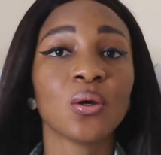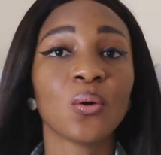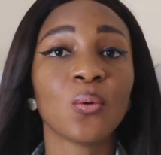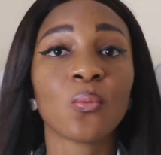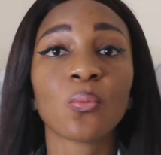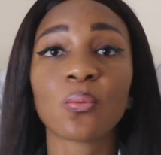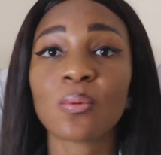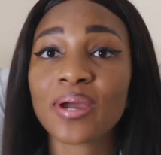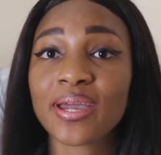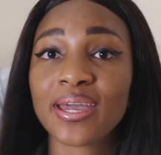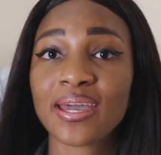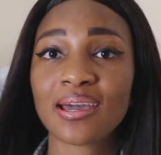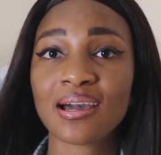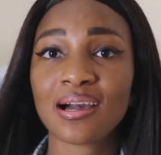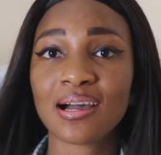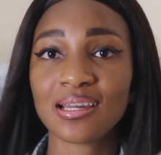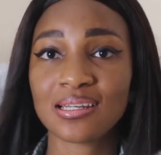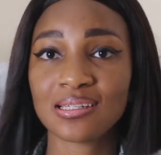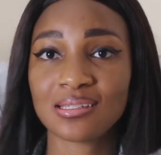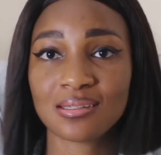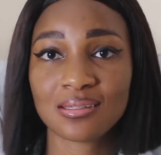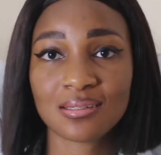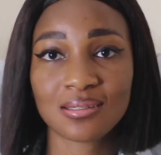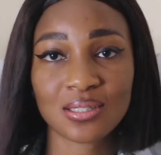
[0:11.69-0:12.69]
where
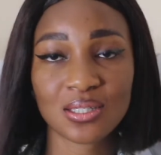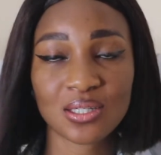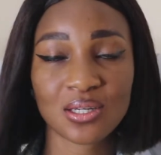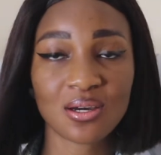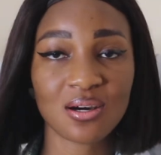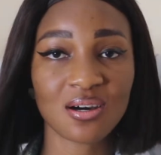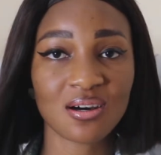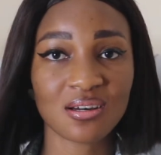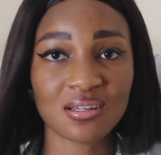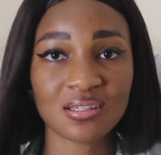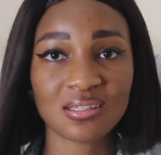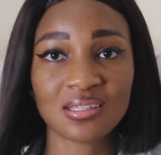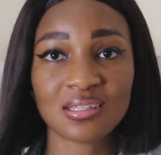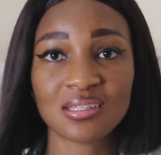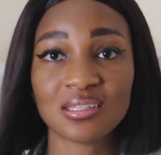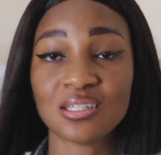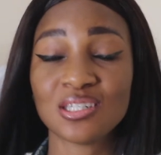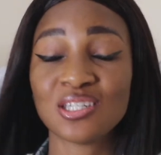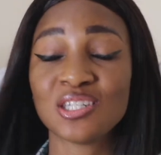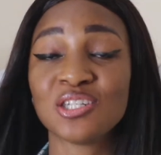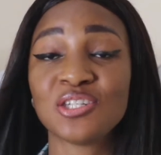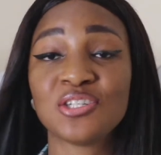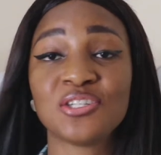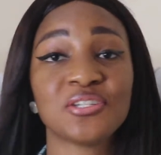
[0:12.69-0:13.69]
I discuss
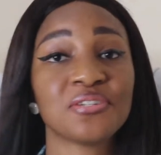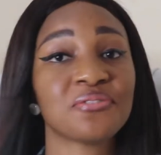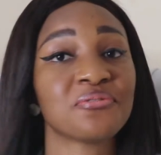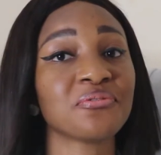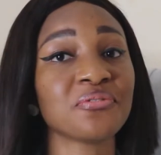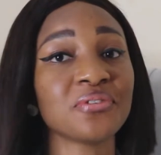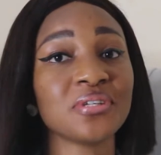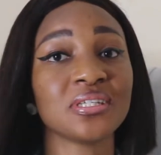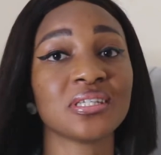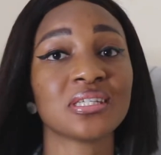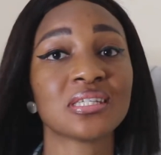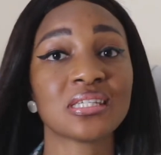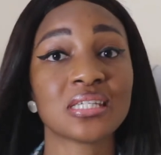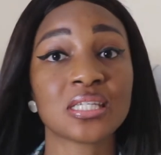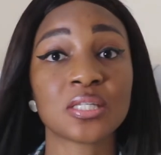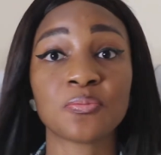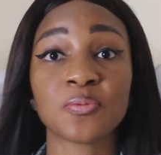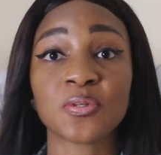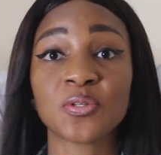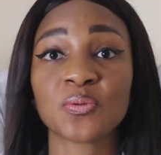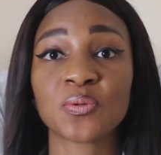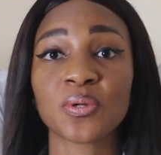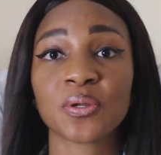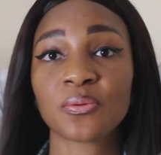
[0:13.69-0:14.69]
the differences
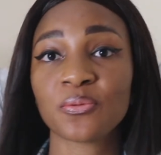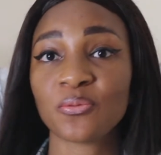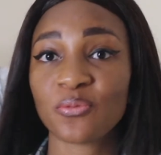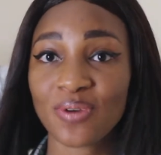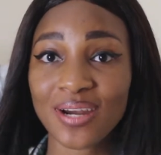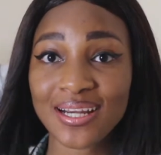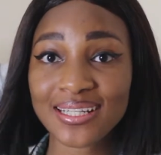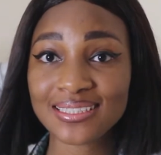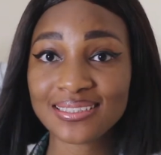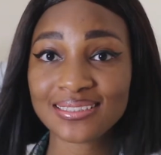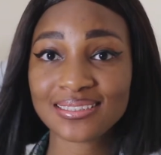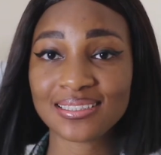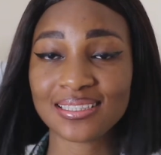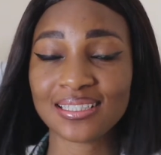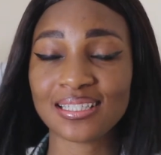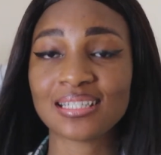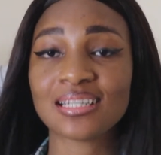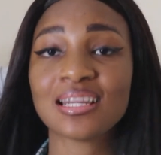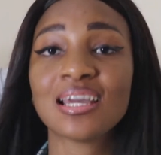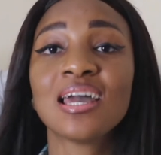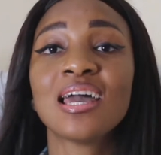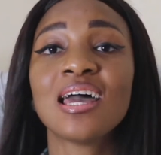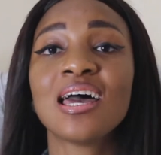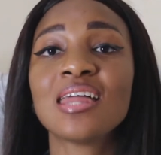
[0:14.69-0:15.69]
between
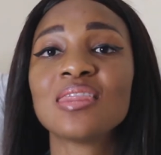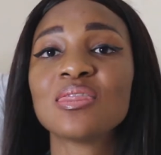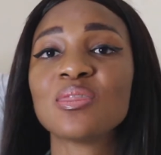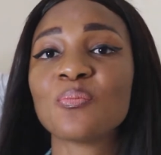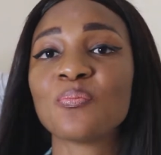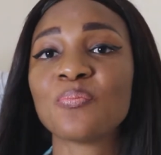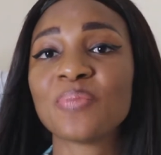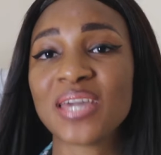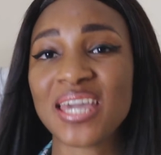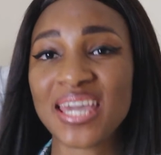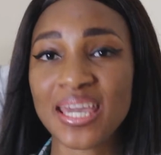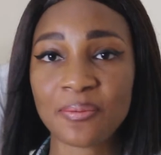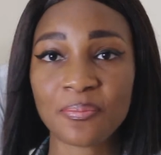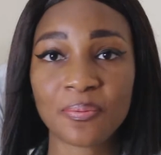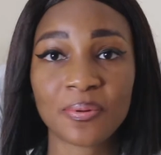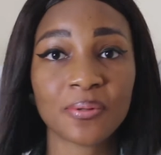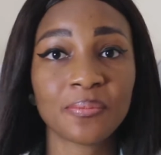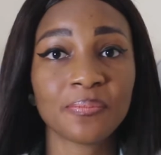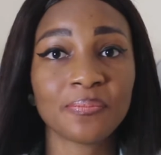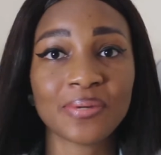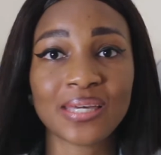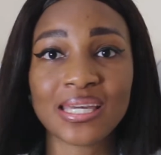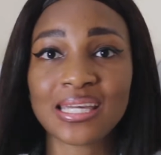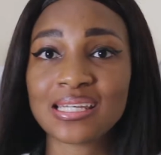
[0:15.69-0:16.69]
writing the
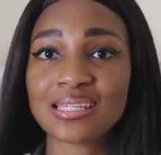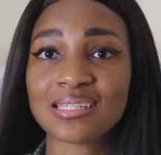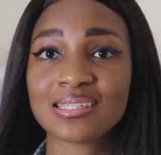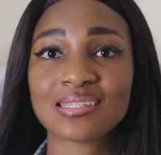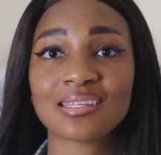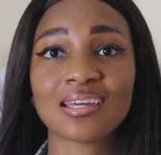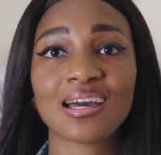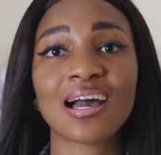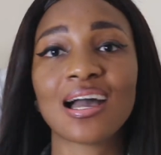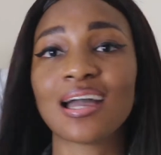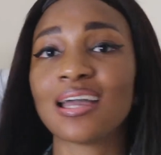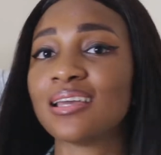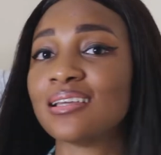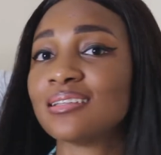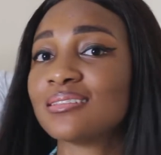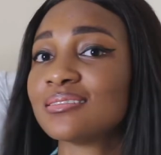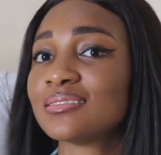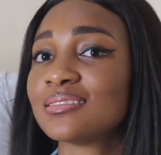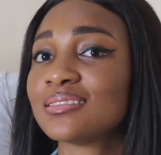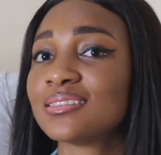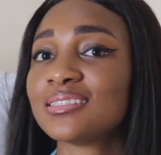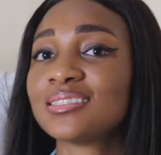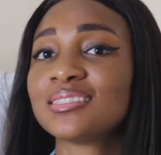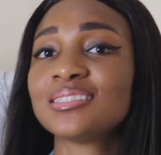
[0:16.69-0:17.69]
paper-based
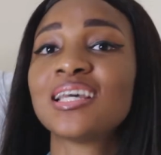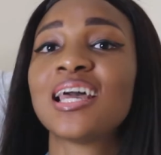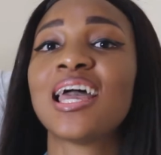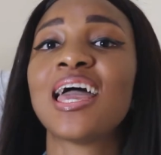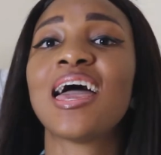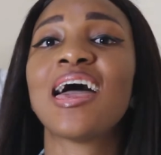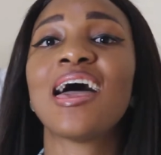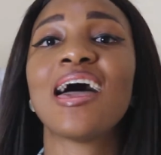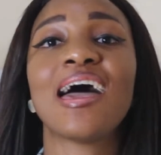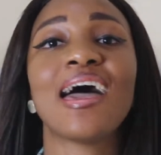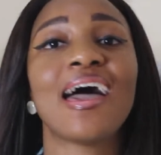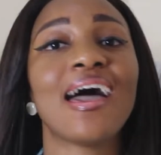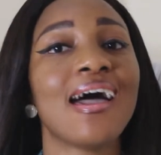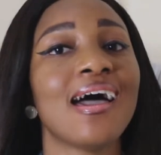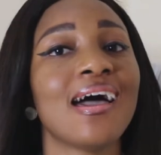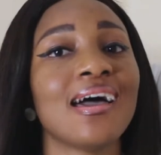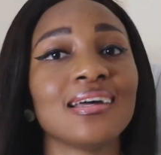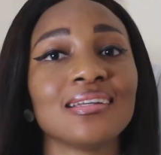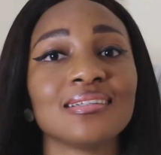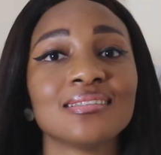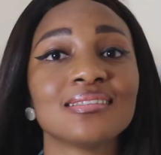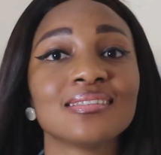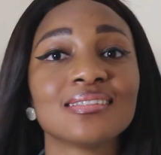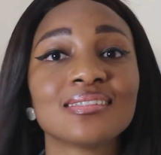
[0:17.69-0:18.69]
IELTS
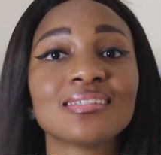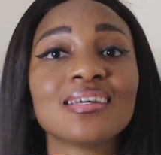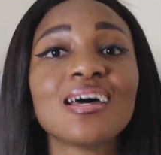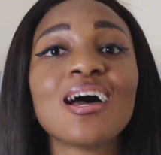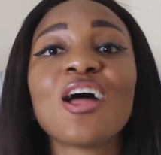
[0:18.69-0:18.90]
and